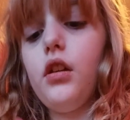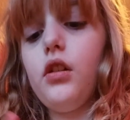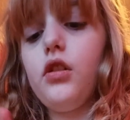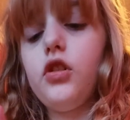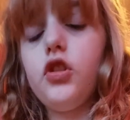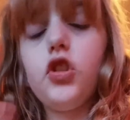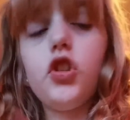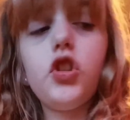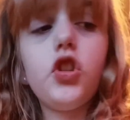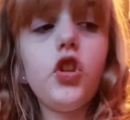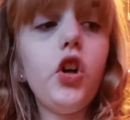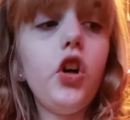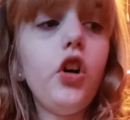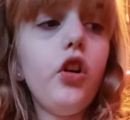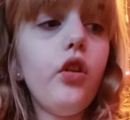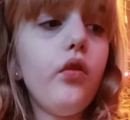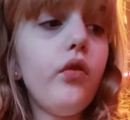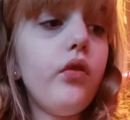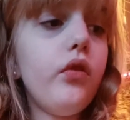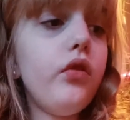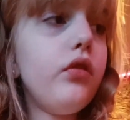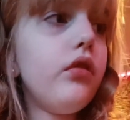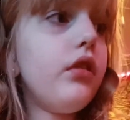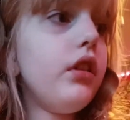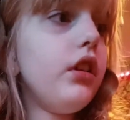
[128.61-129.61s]
So
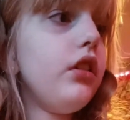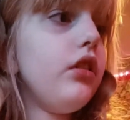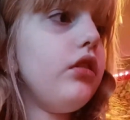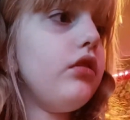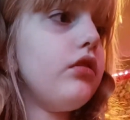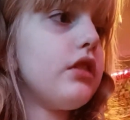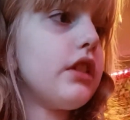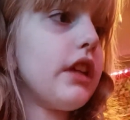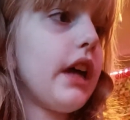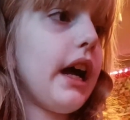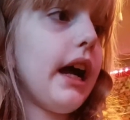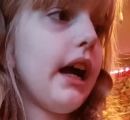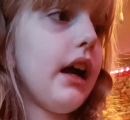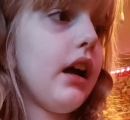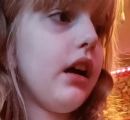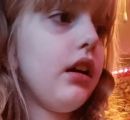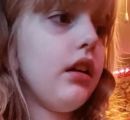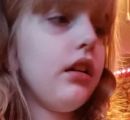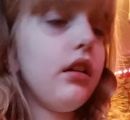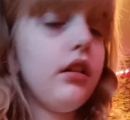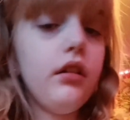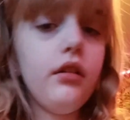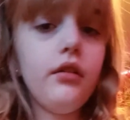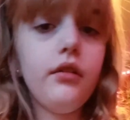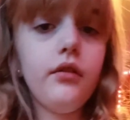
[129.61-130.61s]
you can use
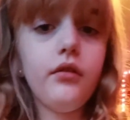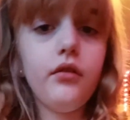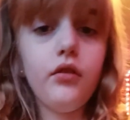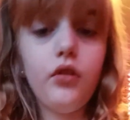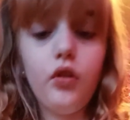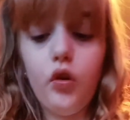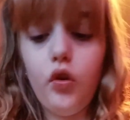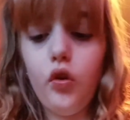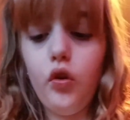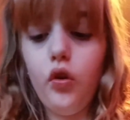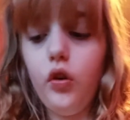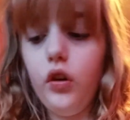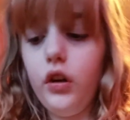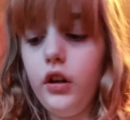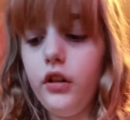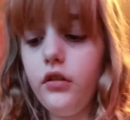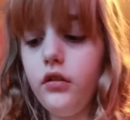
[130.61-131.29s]
that, or